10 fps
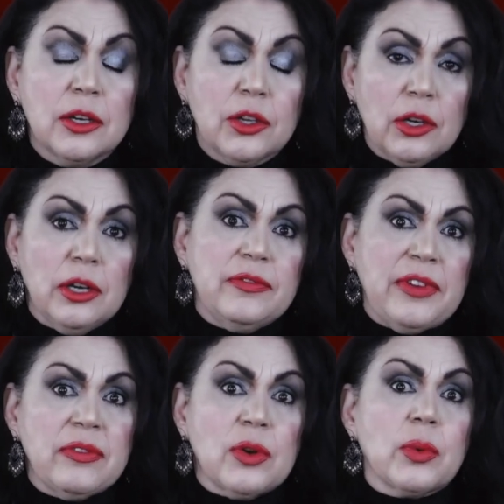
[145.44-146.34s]
current
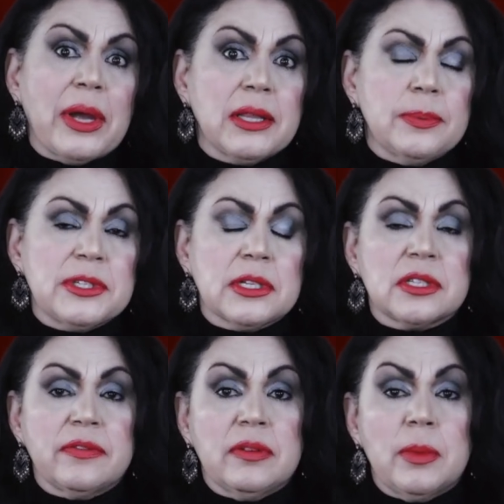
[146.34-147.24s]
favorite red lipsticks
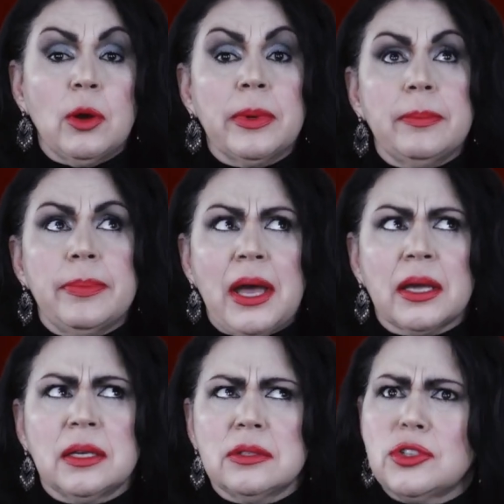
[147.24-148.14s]
of the moment
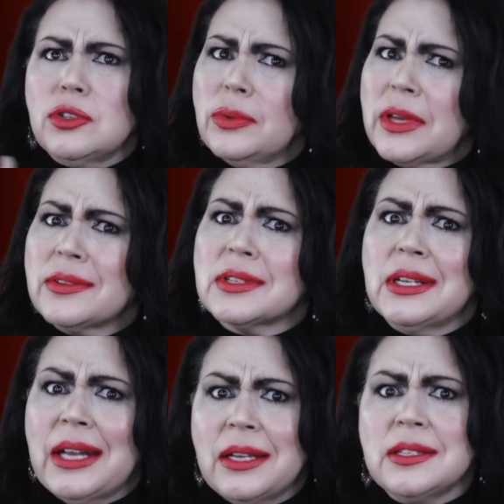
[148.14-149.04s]
back in
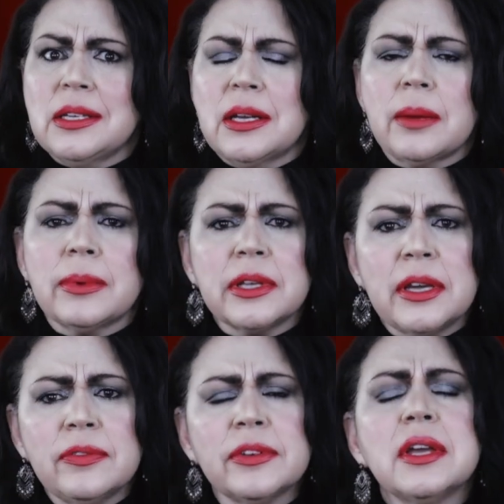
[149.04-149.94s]
2018, I
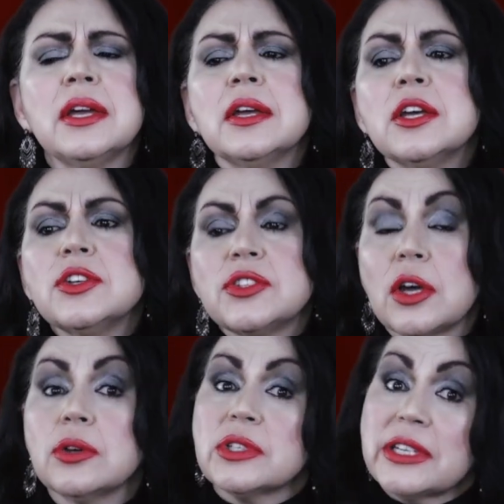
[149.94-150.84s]
believe.
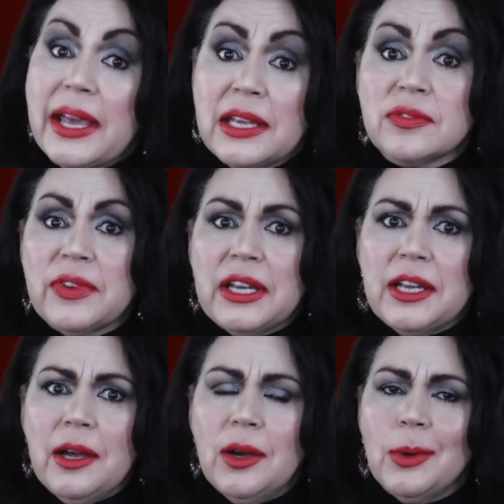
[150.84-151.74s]
So today's
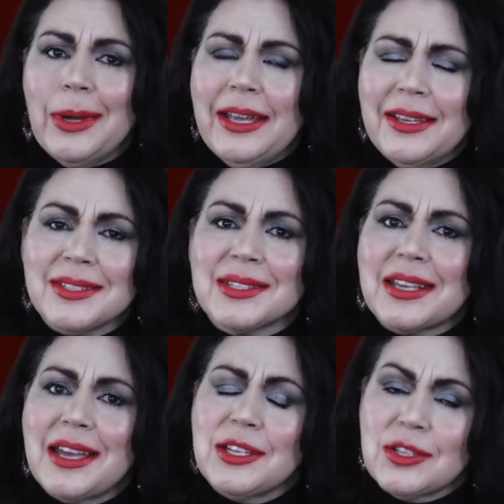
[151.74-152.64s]
video is
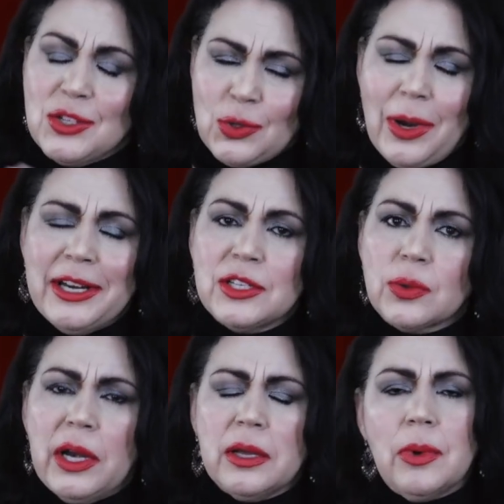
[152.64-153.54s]

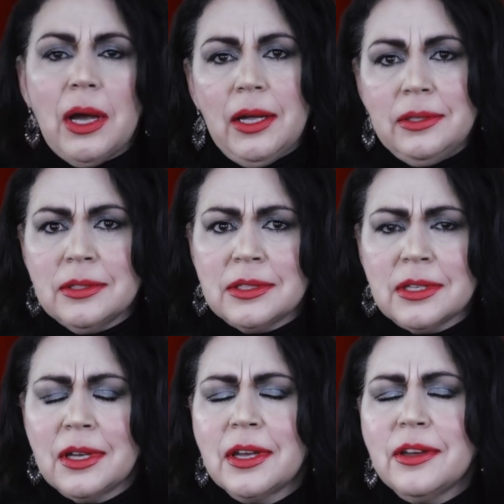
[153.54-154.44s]
2021's
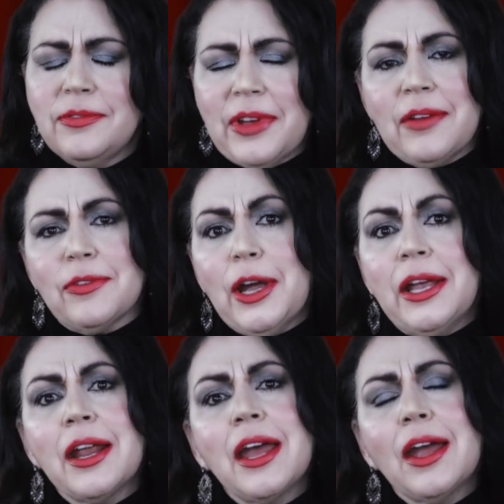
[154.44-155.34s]

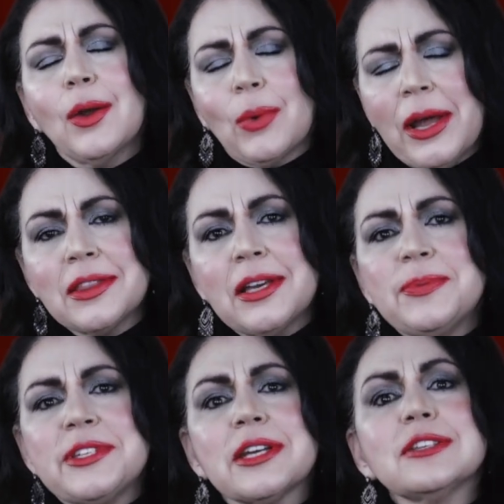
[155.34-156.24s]
favorite red
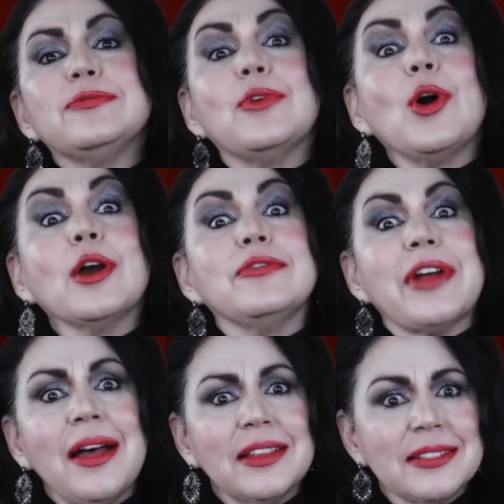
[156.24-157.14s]
lipsticks for
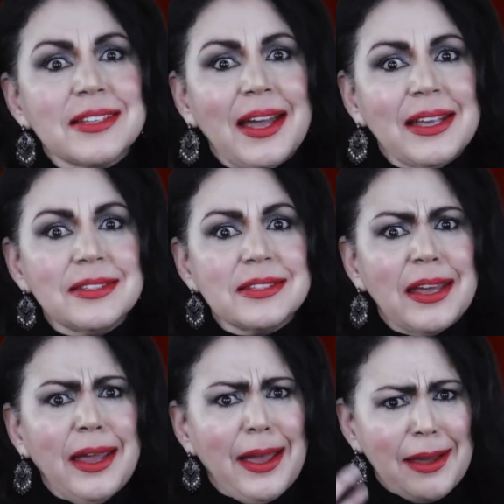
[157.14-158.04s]
Valentine's
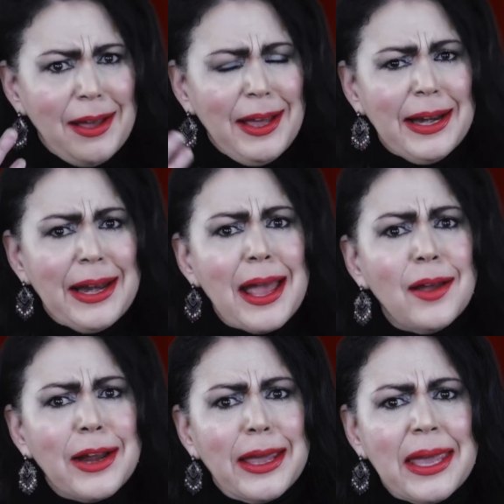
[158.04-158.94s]
Day. I got it
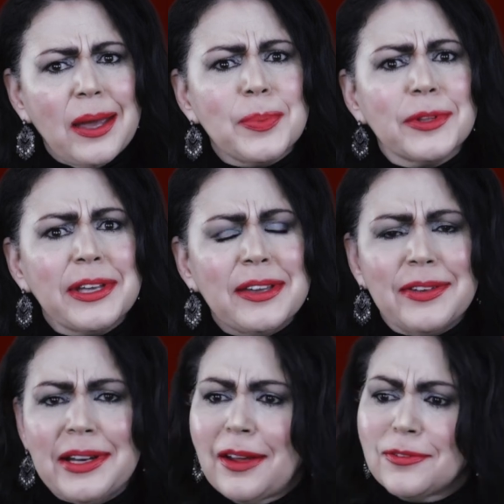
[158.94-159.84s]
out. I can't believe
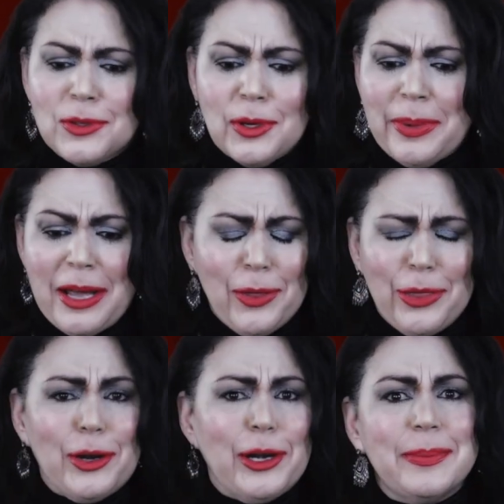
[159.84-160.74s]
it. After about
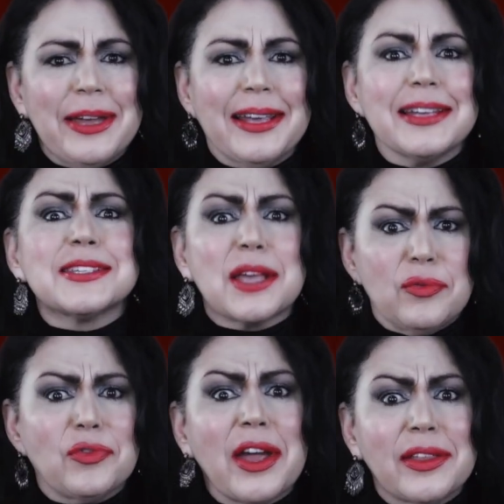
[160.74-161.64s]
30 minutes, I
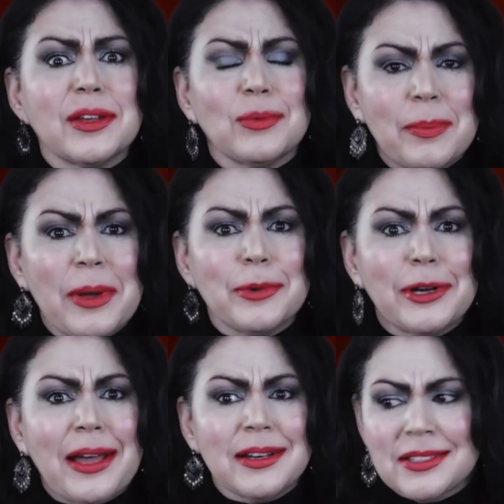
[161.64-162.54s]
finally
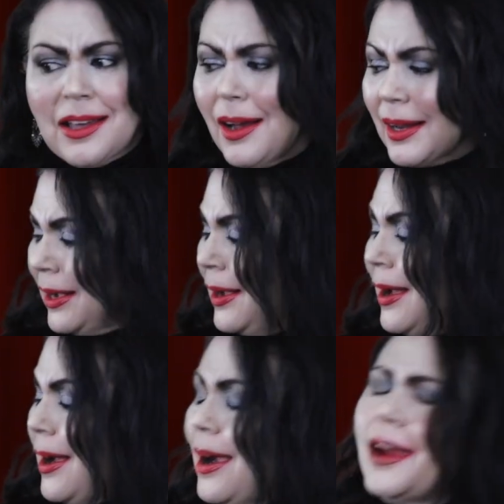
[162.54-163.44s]
remembered how to talk.
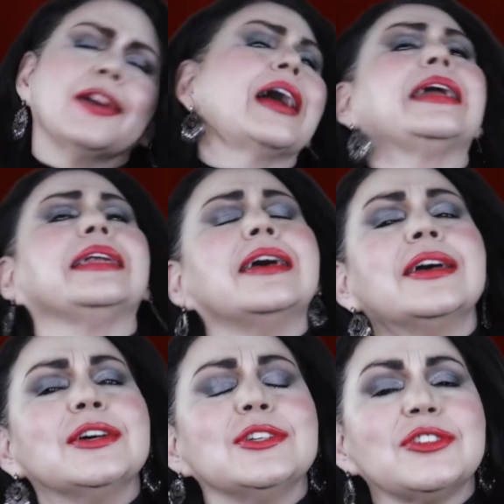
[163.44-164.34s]
All right.
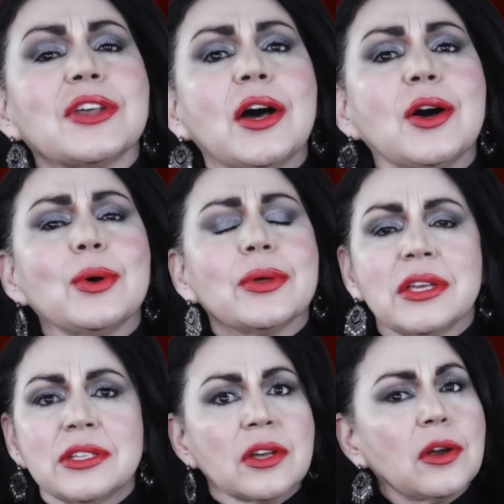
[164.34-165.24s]
So
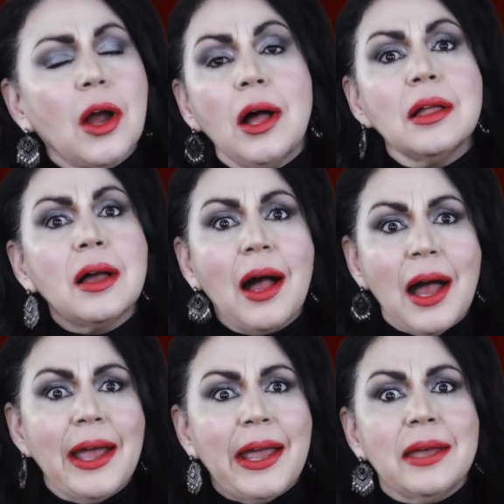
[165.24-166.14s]
these are all
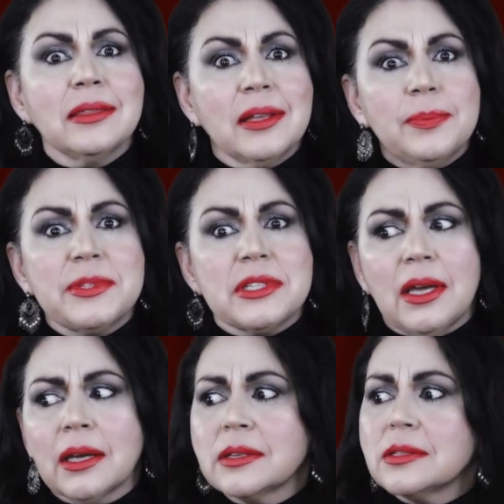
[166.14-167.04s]
high-end
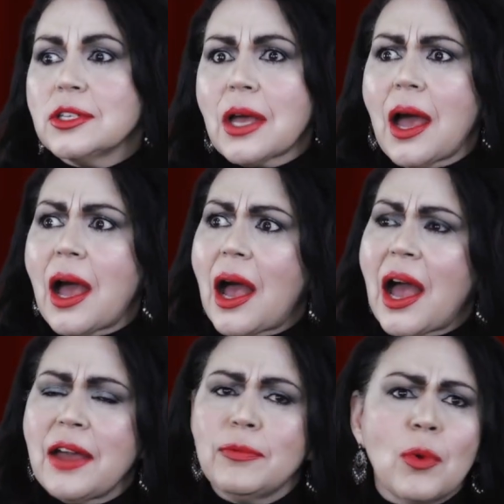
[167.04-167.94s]
lipsticks.
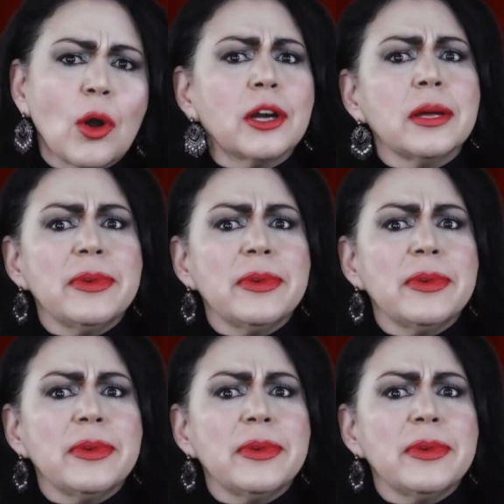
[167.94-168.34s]
I've worn